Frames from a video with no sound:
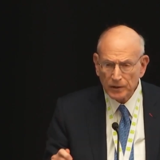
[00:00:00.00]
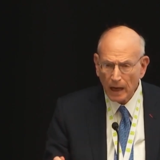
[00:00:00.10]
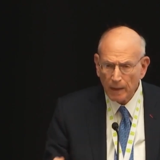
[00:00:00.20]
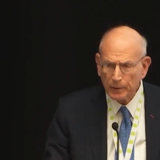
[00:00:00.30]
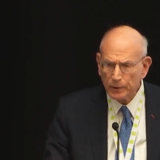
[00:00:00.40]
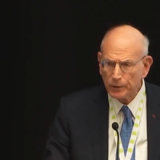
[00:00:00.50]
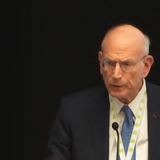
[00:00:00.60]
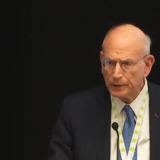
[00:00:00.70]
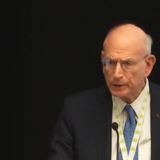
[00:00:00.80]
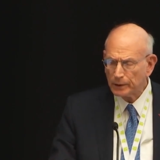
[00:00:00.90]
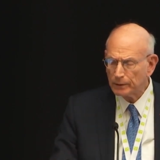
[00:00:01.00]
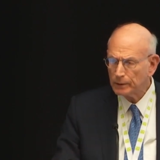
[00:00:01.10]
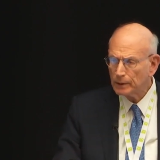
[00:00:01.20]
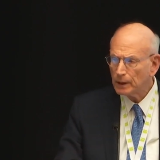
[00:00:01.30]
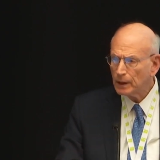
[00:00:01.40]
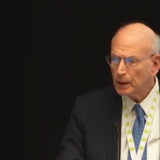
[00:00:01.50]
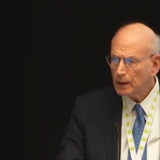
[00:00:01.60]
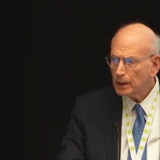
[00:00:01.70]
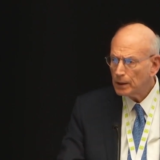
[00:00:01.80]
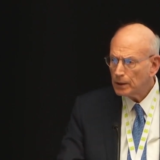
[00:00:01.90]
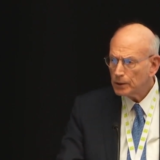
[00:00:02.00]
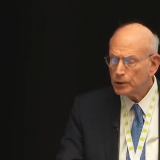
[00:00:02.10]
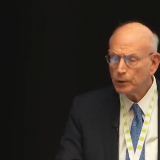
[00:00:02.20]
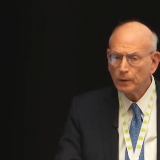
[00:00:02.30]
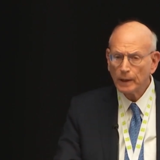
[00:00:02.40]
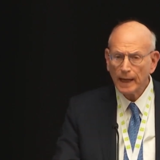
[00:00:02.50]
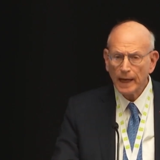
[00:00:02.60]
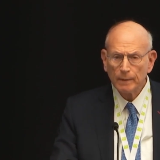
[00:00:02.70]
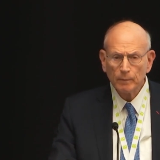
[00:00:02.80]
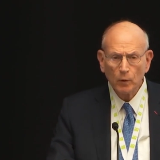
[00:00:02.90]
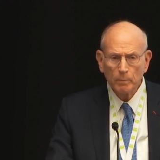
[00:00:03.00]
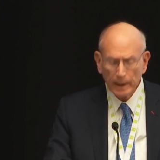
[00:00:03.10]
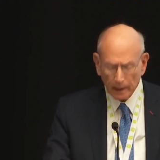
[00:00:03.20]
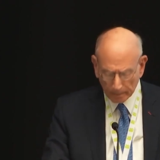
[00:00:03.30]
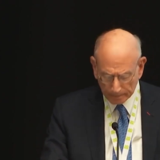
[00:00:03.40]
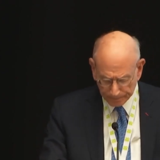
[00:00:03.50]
opportunity to add momentum